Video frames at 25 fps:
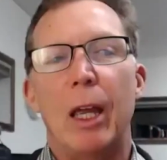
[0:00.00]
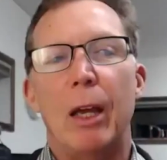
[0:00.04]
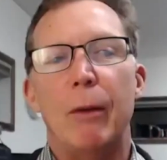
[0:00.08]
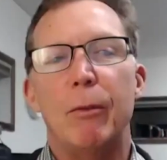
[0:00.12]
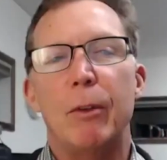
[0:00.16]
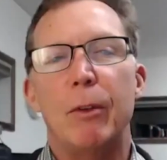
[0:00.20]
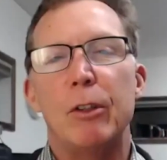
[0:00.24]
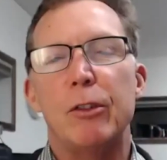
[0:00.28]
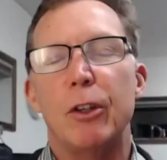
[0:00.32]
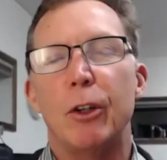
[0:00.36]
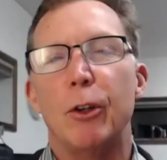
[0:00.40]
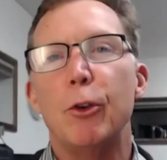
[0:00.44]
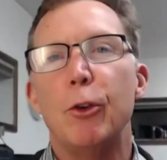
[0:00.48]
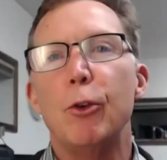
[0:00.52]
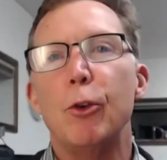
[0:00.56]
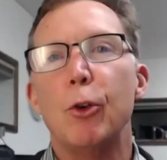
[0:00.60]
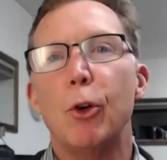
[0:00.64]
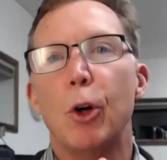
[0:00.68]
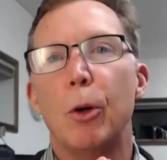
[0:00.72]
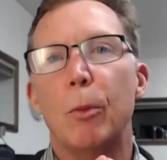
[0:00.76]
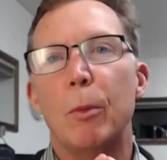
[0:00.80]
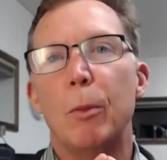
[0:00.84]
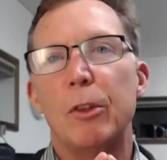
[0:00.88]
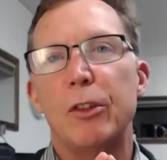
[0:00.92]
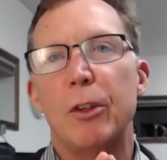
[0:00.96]
this
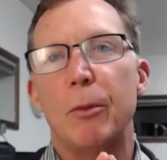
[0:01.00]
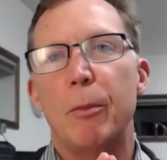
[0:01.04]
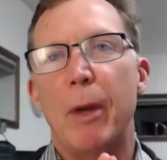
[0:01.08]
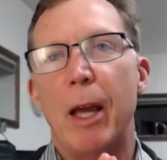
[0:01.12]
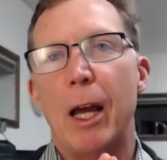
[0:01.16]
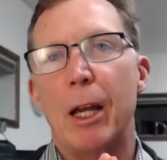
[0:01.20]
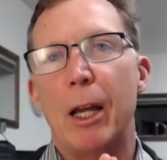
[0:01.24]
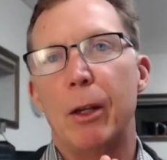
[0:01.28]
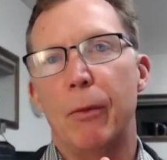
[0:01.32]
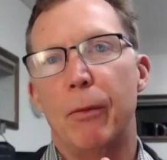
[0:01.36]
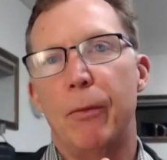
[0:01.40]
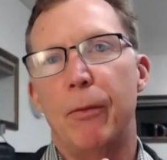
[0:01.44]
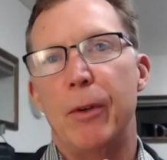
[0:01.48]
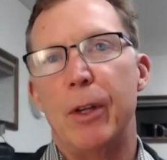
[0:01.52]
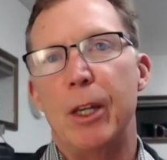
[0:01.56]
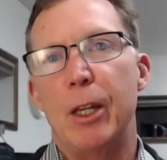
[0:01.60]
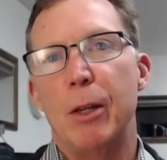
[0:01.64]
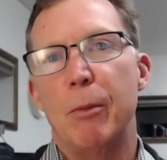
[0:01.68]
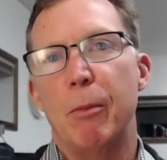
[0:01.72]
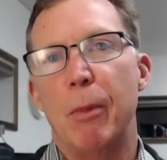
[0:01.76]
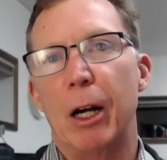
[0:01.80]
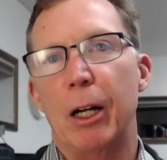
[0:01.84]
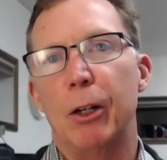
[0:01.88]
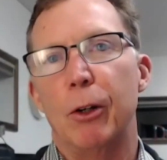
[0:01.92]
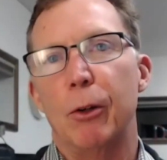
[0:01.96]
enormous amount of
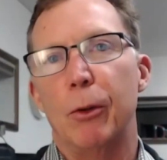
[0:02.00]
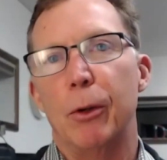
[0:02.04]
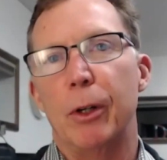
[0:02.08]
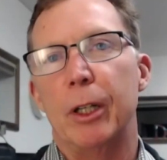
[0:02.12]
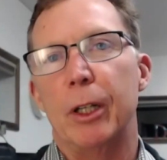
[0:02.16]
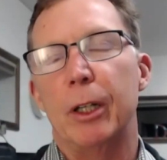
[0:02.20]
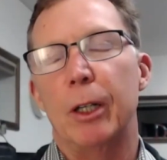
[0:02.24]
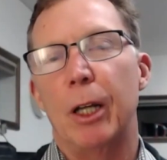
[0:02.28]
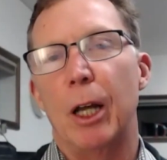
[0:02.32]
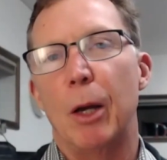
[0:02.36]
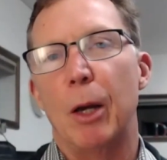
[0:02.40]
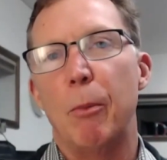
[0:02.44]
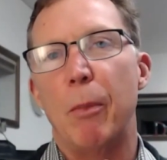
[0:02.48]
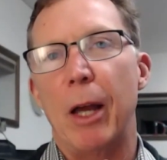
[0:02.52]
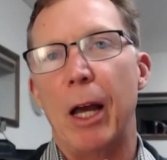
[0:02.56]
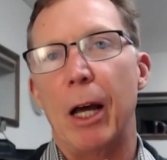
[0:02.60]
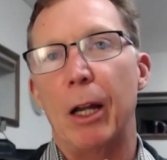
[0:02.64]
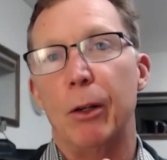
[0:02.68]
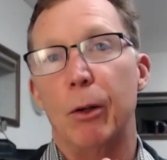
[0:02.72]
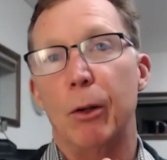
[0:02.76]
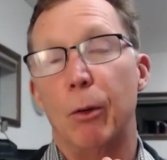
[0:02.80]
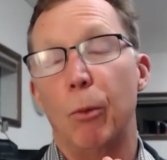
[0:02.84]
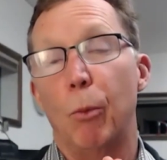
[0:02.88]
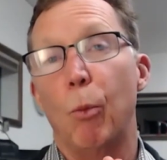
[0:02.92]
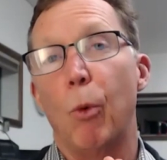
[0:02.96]
fear-mongering about
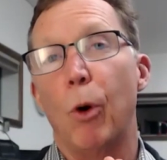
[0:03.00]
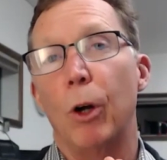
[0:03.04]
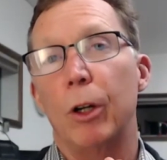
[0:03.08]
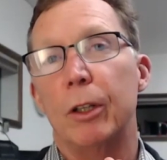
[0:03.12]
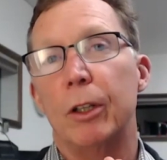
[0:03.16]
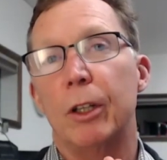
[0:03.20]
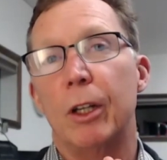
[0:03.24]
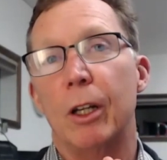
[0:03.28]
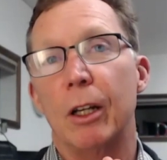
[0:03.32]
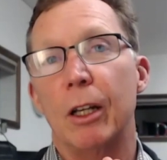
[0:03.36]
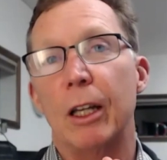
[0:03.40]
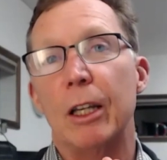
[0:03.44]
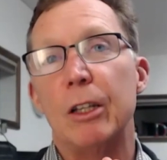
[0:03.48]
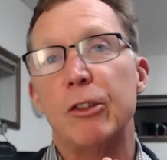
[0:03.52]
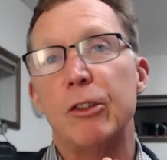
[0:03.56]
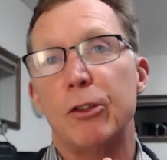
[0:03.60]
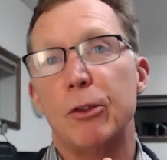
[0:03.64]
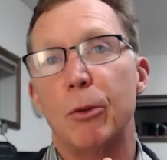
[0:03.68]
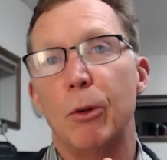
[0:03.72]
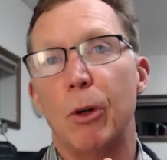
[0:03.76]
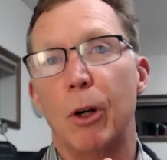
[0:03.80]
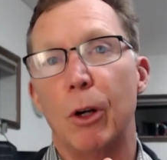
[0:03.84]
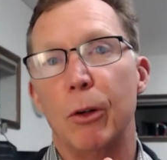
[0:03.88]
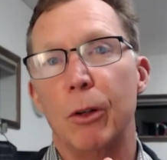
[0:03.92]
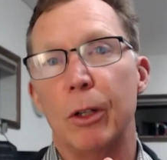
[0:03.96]
what
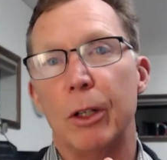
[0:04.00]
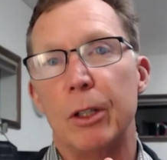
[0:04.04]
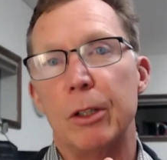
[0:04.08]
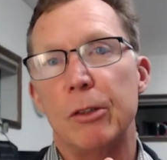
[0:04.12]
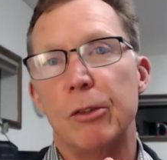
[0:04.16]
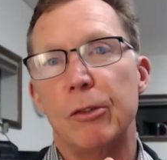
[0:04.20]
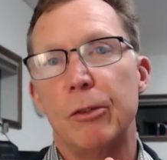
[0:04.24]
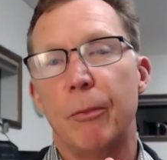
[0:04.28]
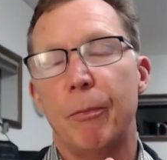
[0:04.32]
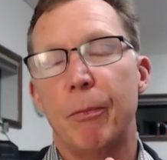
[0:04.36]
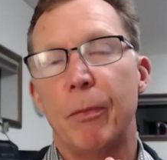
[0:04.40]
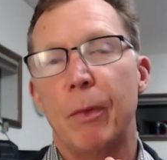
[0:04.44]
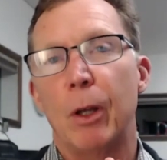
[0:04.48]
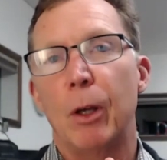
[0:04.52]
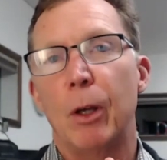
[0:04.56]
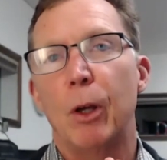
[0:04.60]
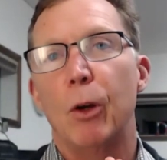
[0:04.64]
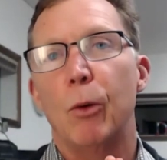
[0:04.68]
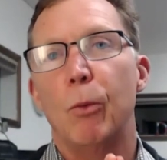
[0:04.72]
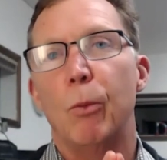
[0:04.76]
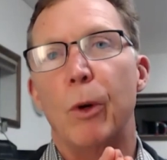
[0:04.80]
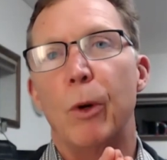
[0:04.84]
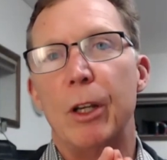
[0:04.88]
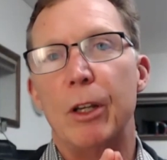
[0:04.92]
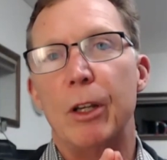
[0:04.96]
cholesterol is,
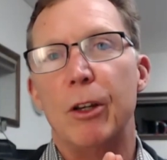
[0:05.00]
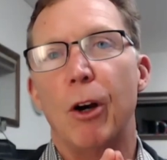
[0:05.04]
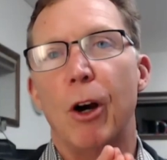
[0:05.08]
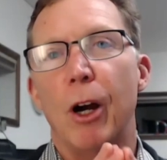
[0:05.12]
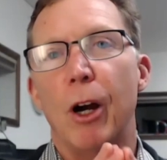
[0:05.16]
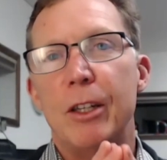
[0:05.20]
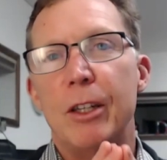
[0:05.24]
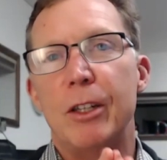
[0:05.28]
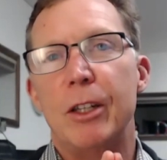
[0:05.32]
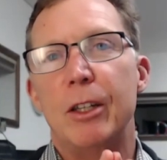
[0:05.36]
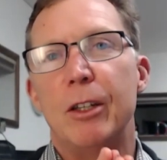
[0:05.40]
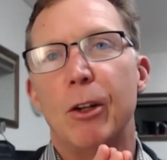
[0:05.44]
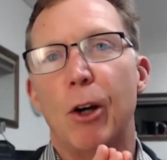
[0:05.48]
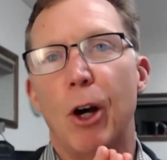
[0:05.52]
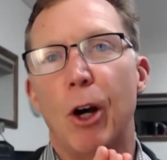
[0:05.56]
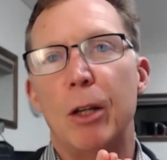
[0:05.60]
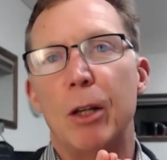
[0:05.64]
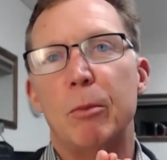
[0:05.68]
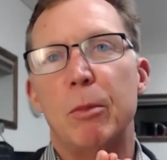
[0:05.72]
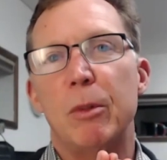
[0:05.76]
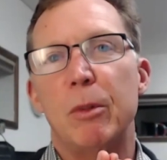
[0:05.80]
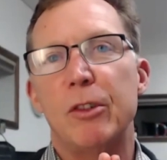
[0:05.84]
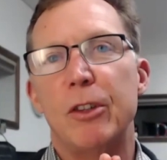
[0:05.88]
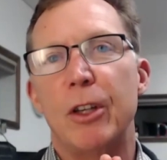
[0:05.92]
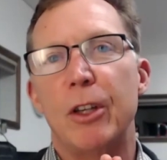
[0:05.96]
when
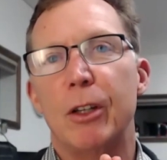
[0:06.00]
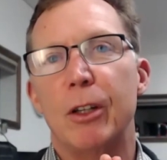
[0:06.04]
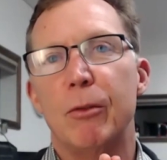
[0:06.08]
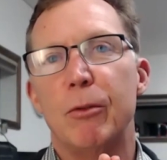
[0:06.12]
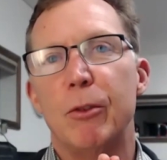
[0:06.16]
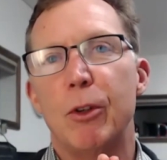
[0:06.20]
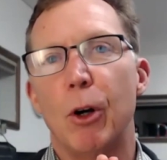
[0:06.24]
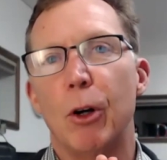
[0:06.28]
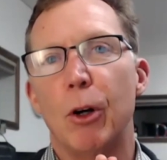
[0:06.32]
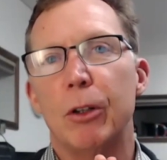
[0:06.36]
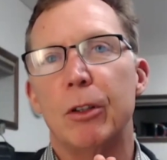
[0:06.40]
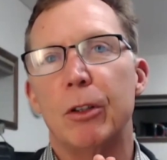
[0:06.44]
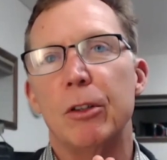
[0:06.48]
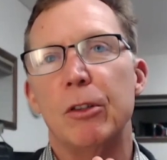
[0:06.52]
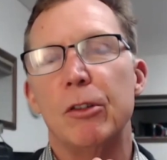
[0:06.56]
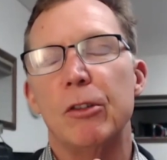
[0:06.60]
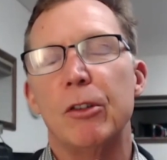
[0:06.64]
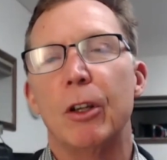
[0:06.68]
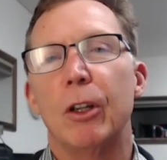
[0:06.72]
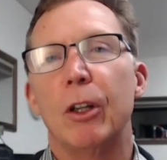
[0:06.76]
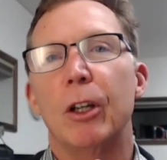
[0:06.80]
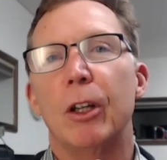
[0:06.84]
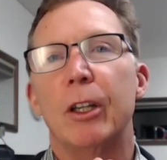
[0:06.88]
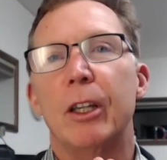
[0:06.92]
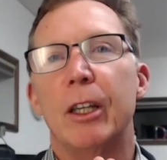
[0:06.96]
99% of doctors
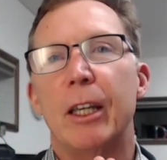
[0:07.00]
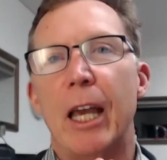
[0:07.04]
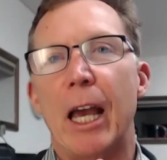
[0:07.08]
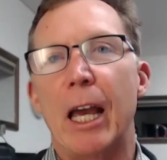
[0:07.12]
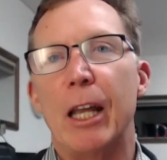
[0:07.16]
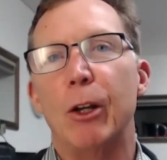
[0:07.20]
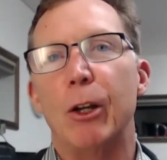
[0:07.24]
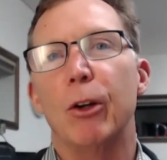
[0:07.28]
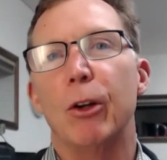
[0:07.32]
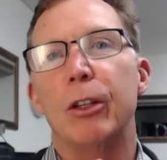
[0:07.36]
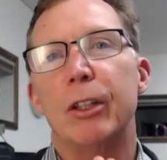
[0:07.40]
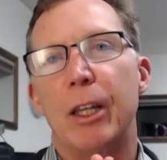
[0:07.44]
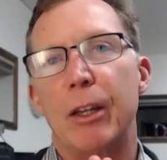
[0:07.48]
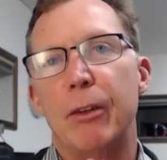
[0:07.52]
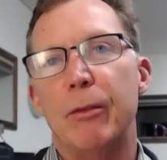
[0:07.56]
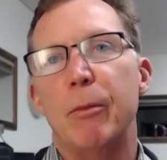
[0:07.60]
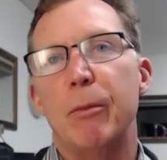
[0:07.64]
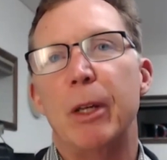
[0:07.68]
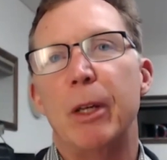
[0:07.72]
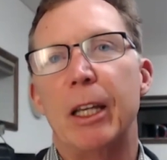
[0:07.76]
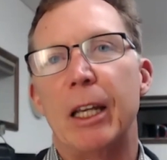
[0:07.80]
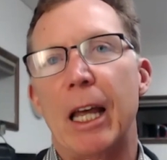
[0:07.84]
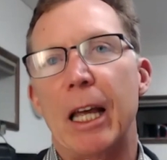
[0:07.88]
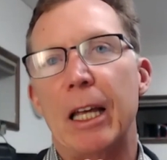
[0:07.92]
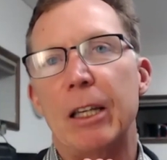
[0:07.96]
cannot give me
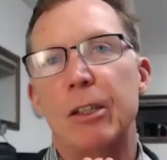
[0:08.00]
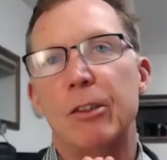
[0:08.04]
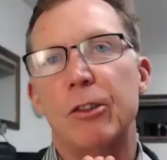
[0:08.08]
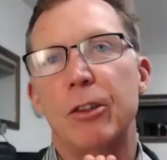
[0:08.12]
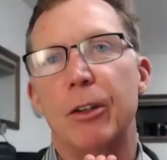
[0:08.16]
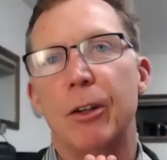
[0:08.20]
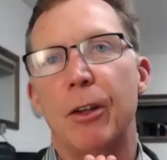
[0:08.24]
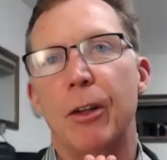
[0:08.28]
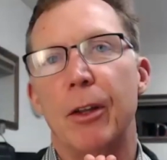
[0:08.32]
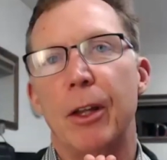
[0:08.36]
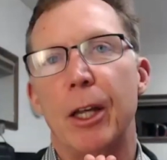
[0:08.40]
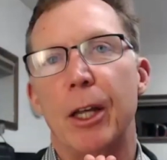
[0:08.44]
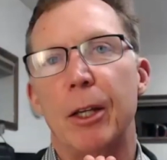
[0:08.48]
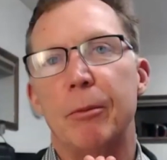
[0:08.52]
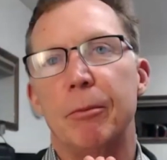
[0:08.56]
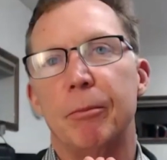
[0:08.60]
an answer to that.